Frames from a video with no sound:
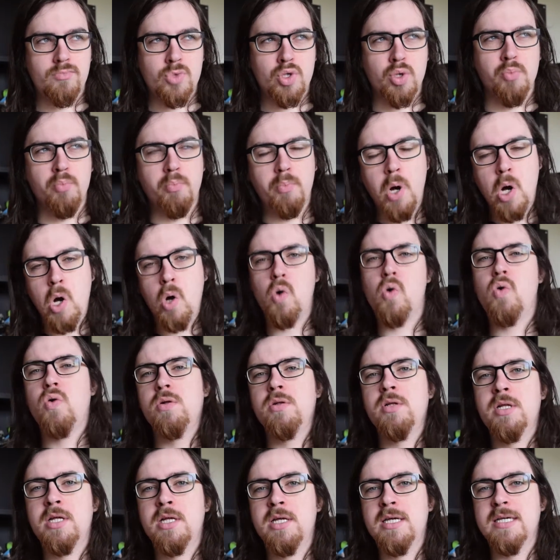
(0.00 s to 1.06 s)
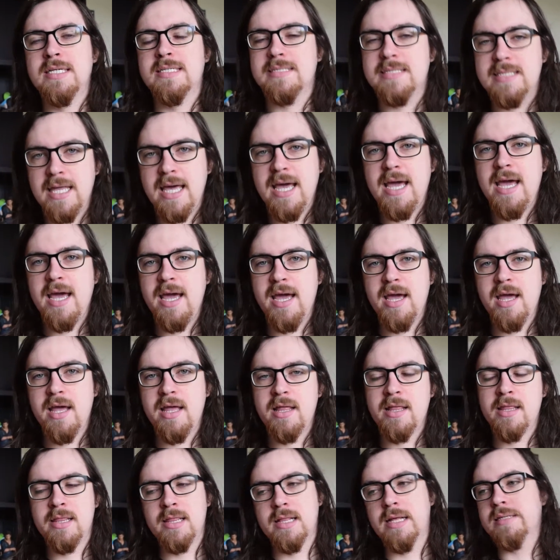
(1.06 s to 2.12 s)
Maul is there,
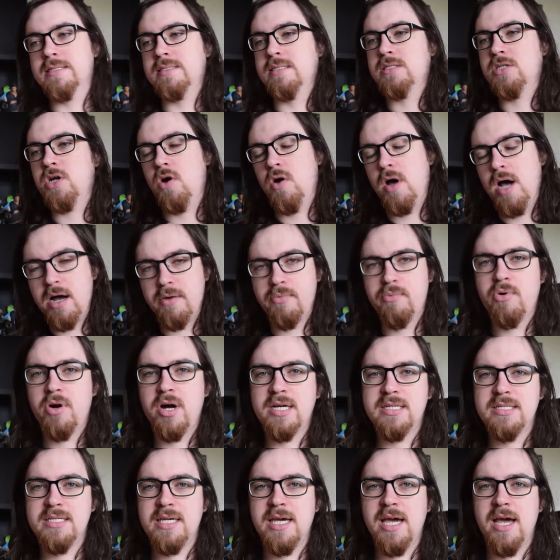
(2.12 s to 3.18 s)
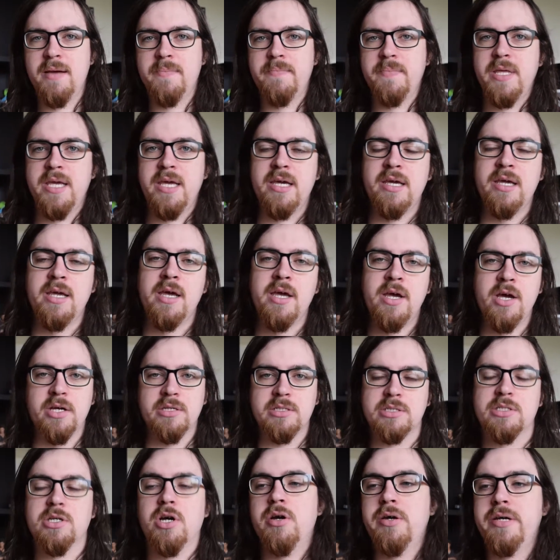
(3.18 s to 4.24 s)
there's this whole uprising happening,
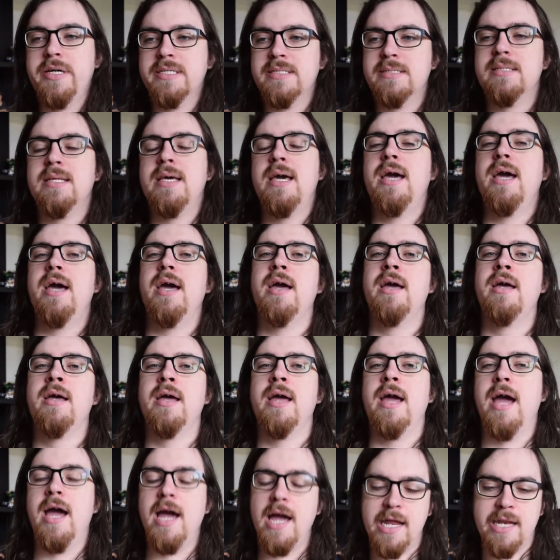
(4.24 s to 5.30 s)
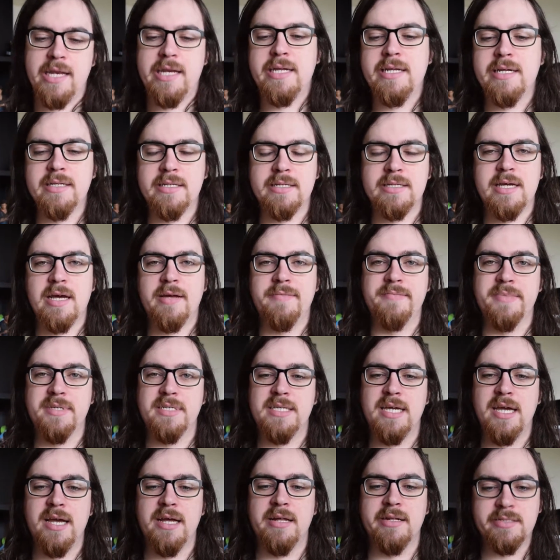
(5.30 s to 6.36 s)
Ahsoka's there, Anakin comes
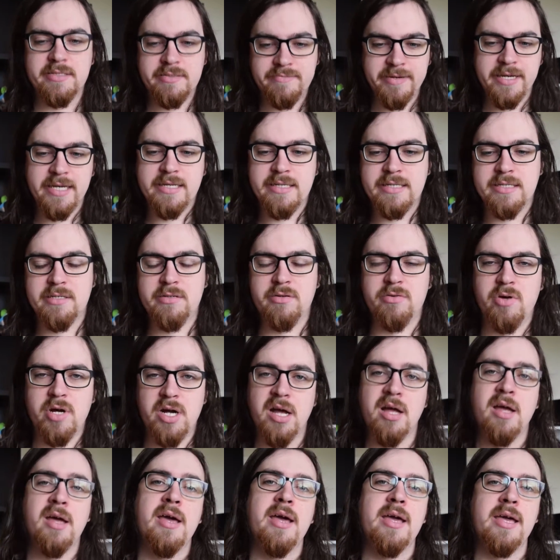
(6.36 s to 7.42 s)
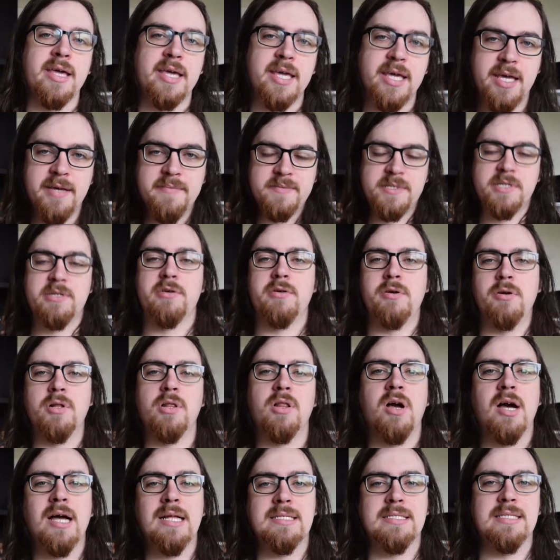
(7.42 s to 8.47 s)
down, speaks to her, gives her a
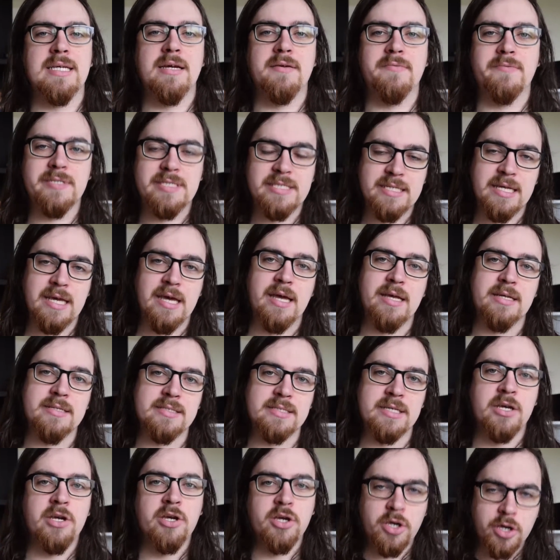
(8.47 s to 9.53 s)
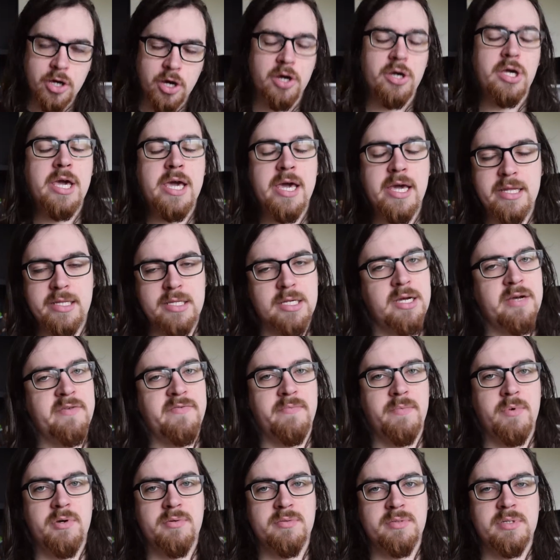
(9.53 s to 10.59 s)
lightsaber, says, go kick Darth
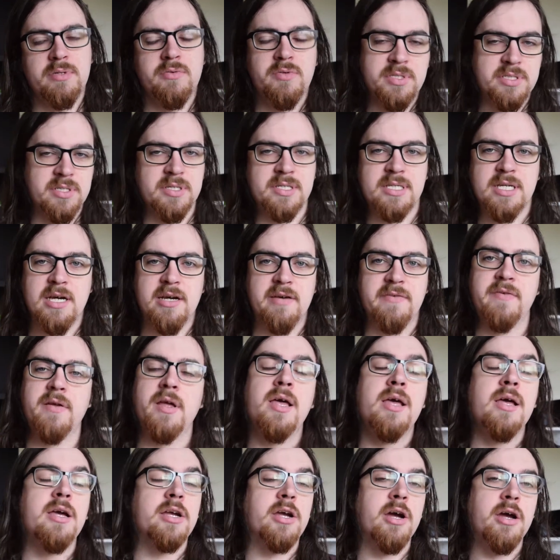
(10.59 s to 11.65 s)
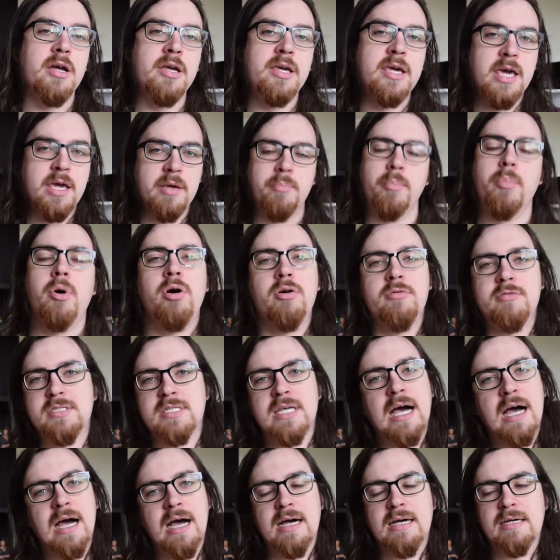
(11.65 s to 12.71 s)
Maul's... Oh, he's not Darth. Go kick Maul's
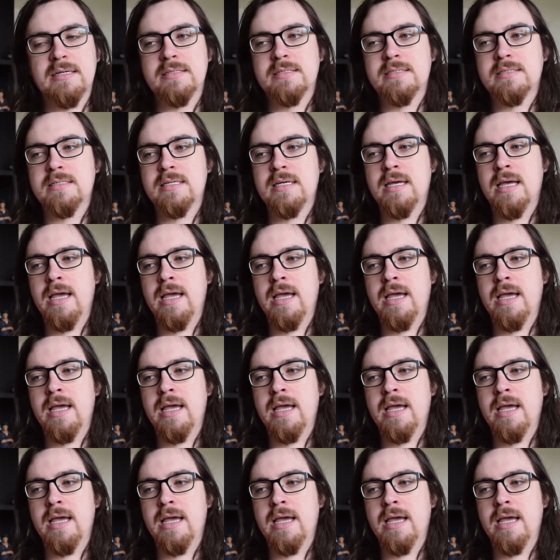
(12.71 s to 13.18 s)
ass.